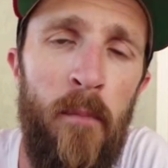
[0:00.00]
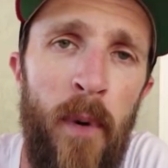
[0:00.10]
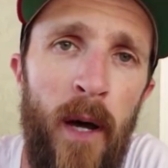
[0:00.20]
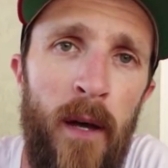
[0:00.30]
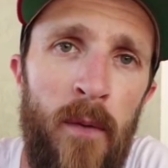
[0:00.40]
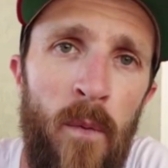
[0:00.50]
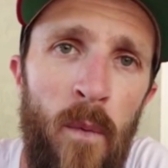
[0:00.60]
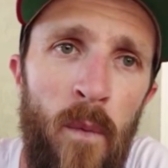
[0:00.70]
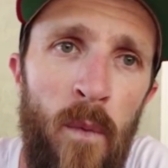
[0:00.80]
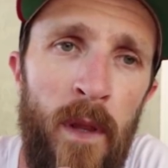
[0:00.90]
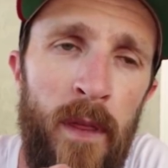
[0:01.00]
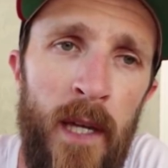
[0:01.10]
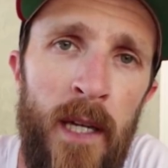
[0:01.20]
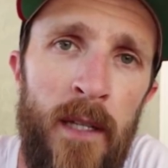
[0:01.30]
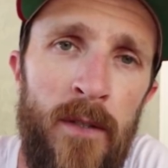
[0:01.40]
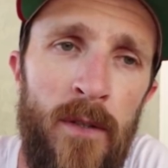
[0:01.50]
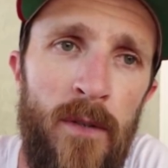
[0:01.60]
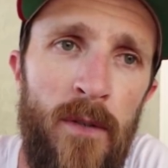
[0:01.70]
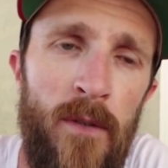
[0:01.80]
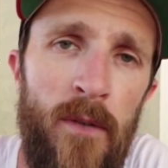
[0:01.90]
But with
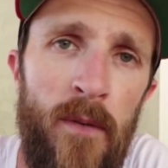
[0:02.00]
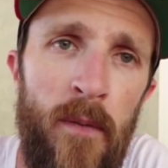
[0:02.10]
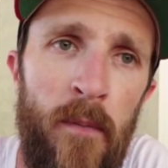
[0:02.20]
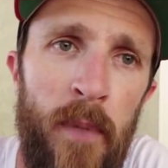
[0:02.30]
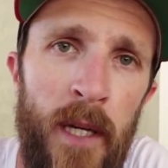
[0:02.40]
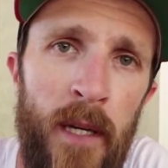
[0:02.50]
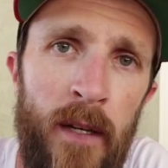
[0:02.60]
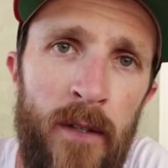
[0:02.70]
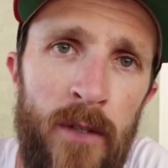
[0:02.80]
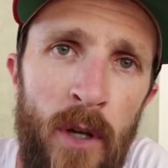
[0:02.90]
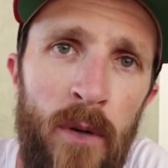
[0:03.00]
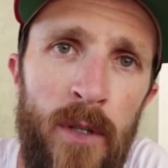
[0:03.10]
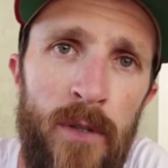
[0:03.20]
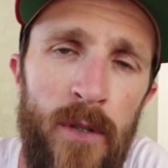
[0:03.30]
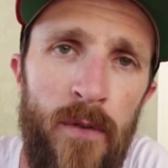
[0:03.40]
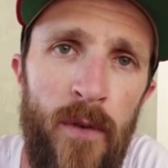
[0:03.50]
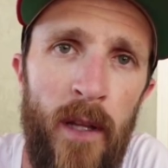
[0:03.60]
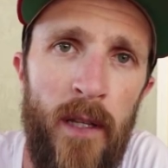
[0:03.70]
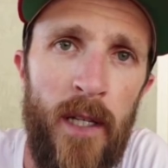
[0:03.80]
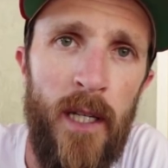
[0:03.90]
easel being so user
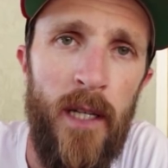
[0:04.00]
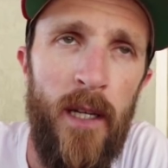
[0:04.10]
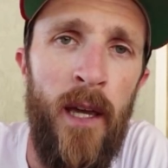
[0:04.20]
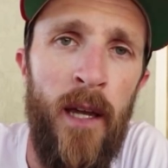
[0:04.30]
friendly,